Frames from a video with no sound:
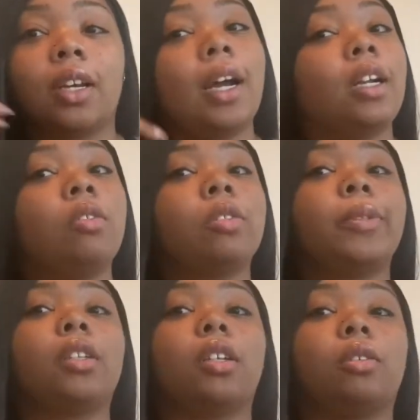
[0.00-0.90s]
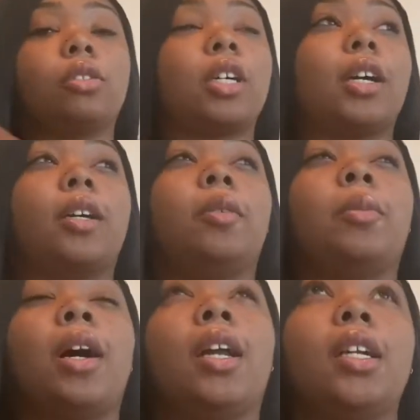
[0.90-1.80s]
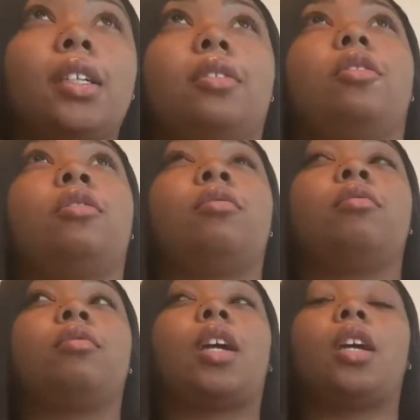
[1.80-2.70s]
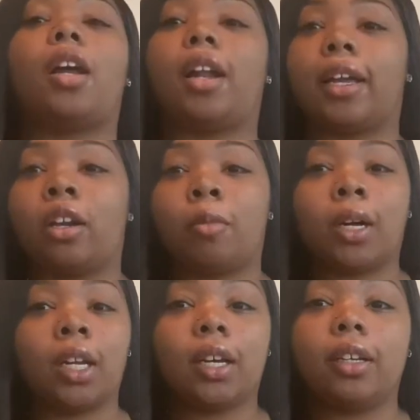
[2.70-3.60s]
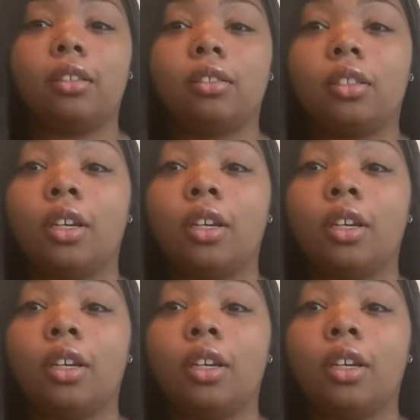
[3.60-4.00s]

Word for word: i know it's been a long time i know can y'all not get on my line